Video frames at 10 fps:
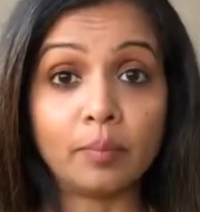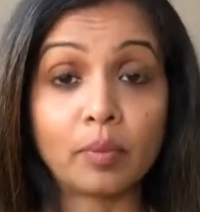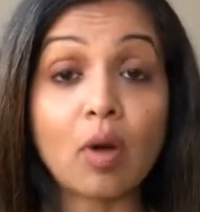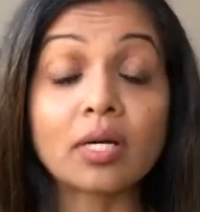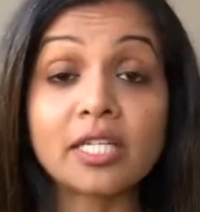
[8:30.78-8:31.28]

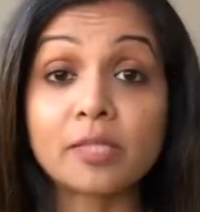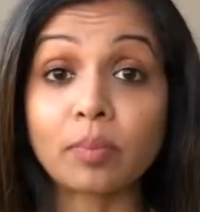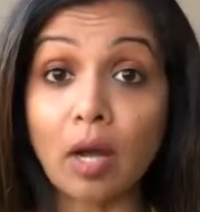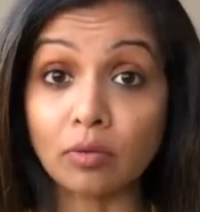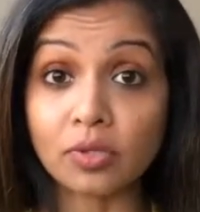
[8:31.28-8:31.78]
broccoli
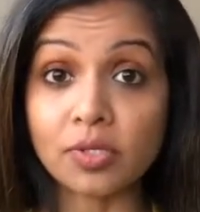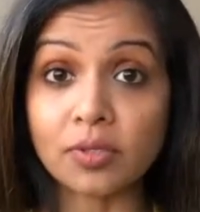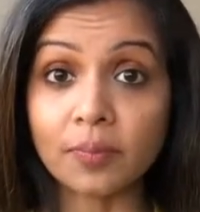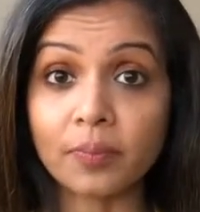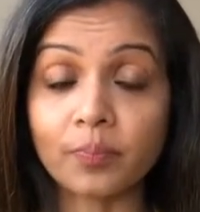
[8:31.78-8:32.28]

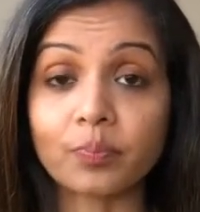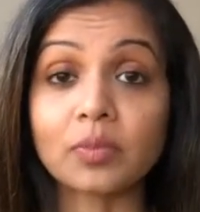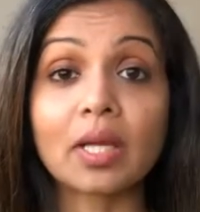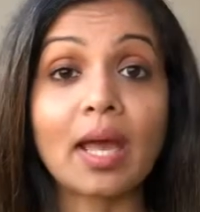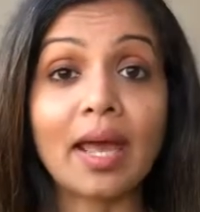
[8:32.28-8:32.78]
sprouts,
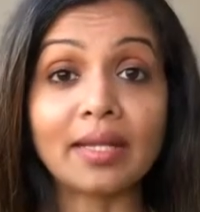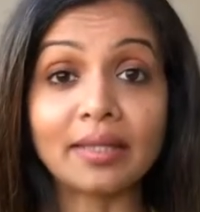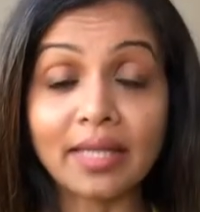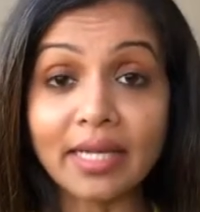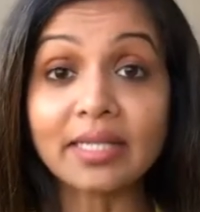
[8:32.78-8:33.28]
and
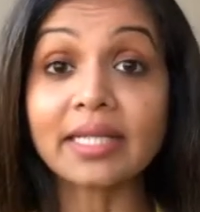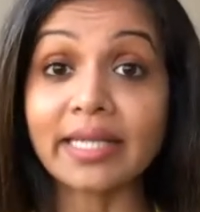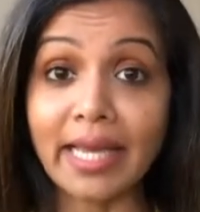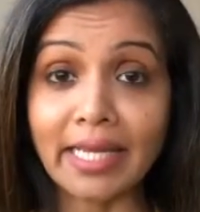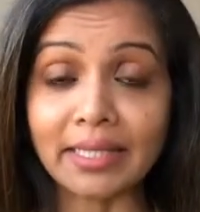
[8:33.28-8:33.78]
then the
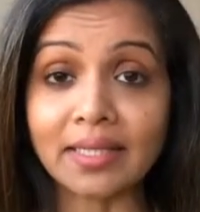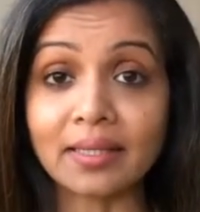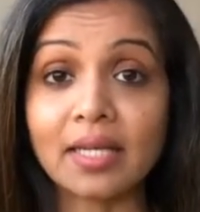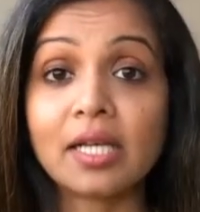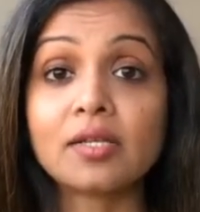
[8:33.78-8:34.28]
kale.
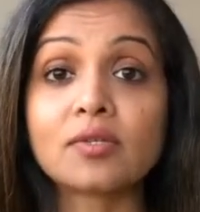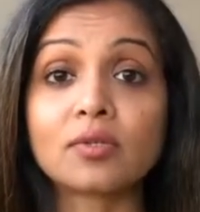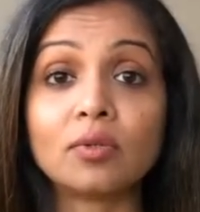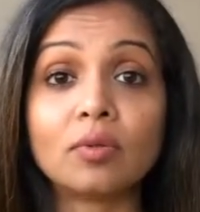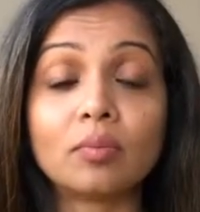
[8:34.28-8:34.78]

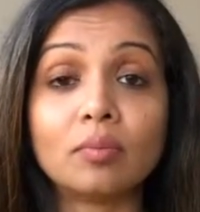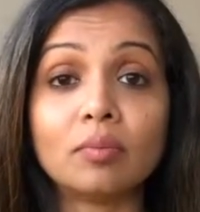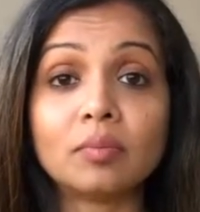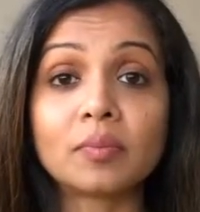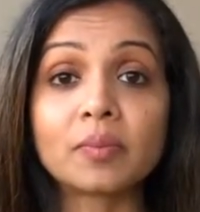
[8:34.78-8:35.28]
So
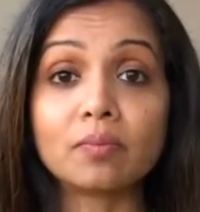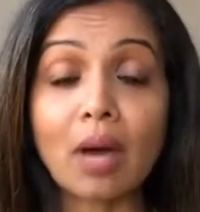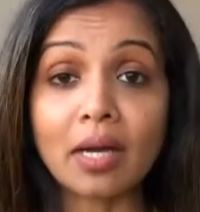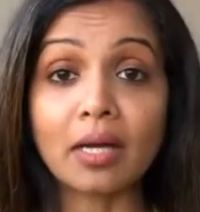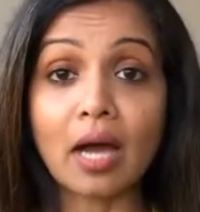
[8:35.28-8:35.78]

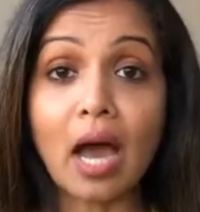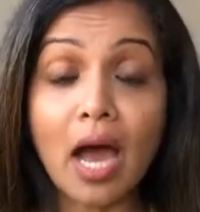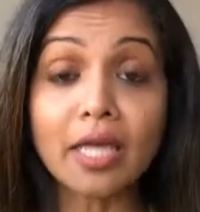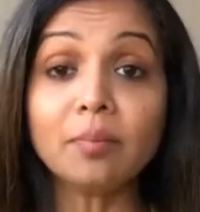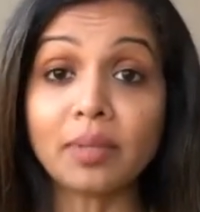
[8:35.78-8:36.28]

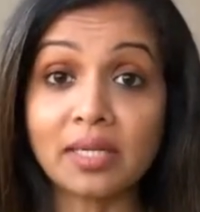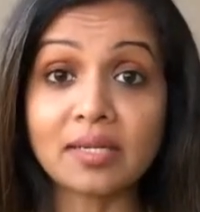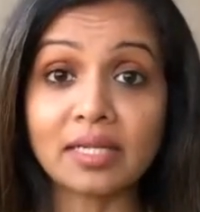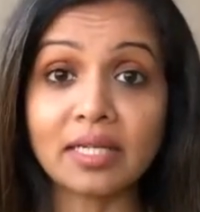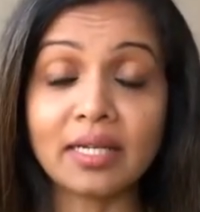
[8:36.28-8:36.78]
I
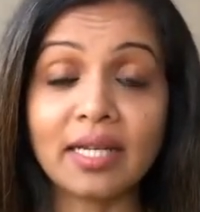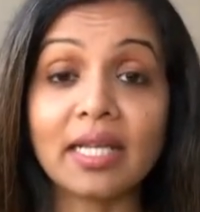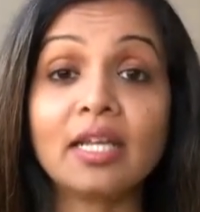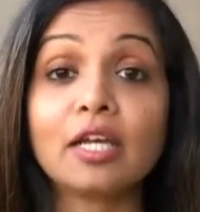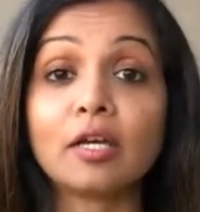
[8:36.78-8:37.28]

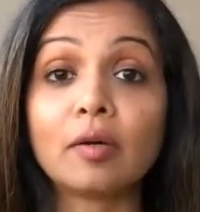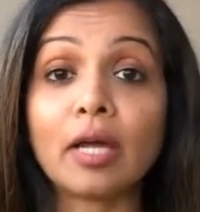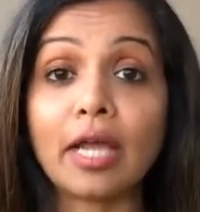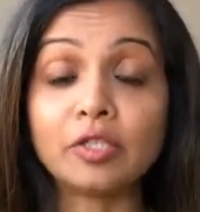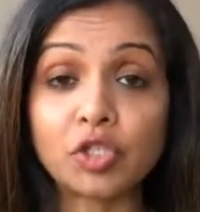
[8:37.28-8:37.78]
personally
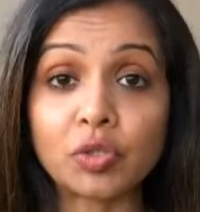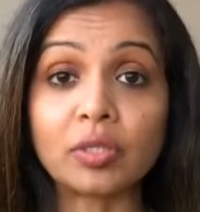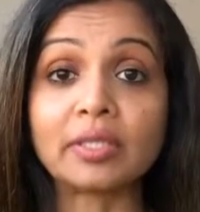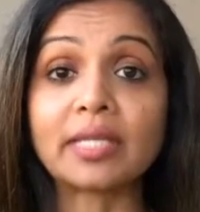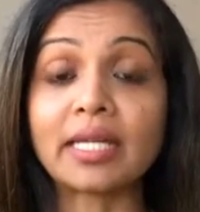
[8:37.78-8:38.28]

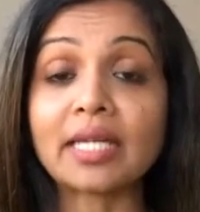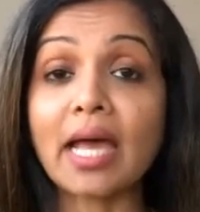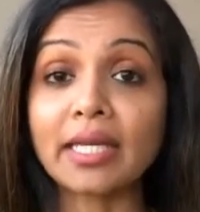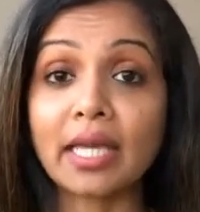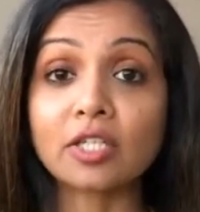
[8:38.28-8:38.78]
ensure that
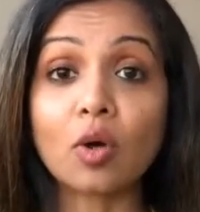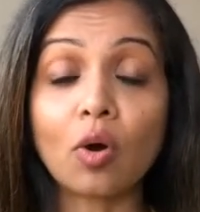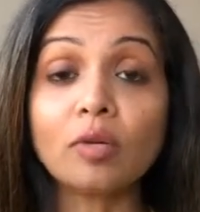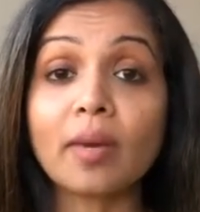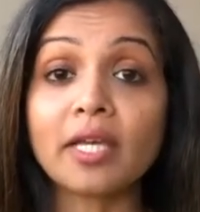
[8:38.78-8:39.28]
I get
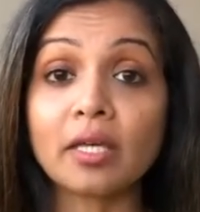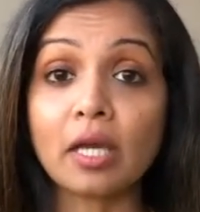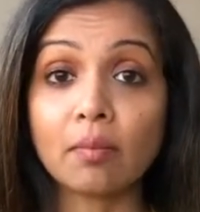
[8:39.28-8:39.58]
all my